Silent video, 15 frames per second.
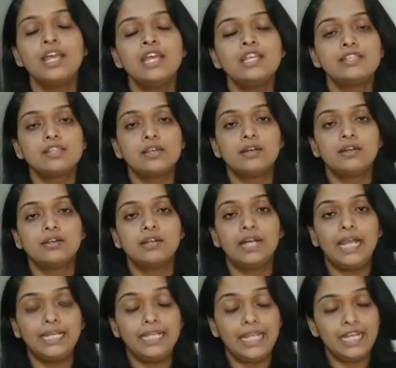so
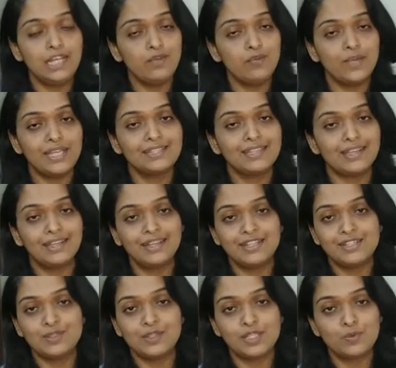and anyways uh,
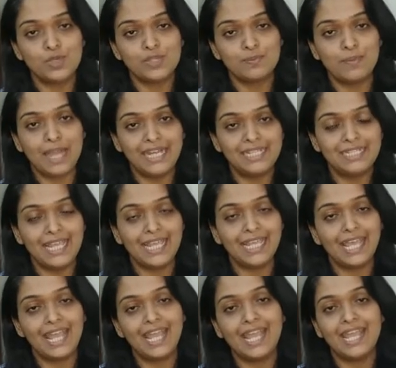so this was my
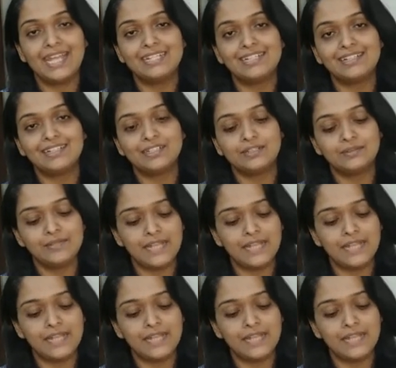take and uh,